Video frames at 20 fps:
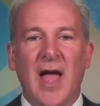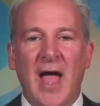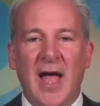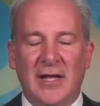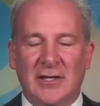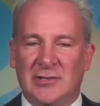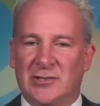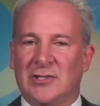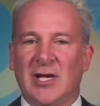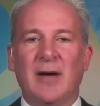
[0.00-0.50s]

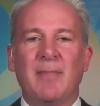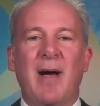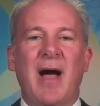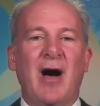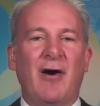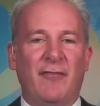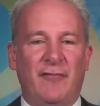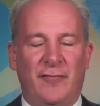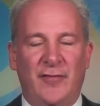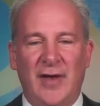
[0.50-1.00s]
and
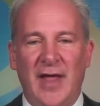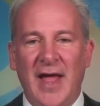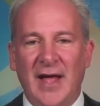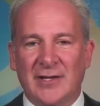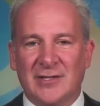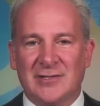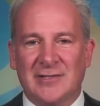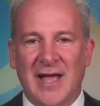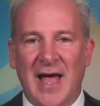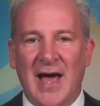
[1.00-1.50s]
somehow
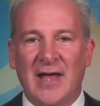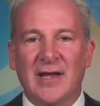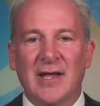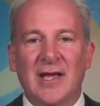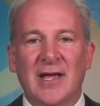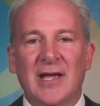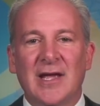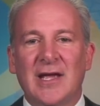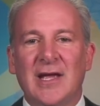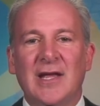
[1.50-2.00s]
finance that,
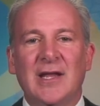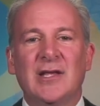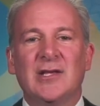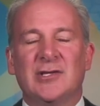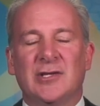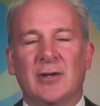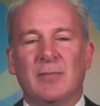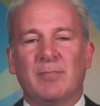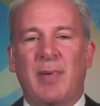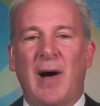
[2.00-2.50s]
it
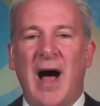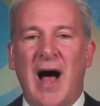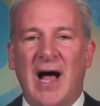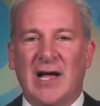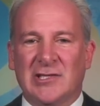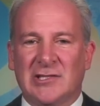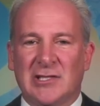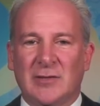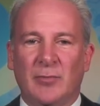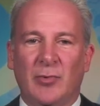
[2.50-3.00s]
is
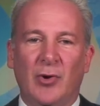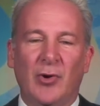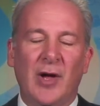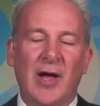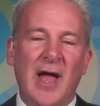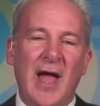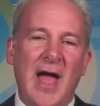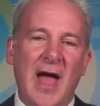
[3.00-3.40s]
impossible.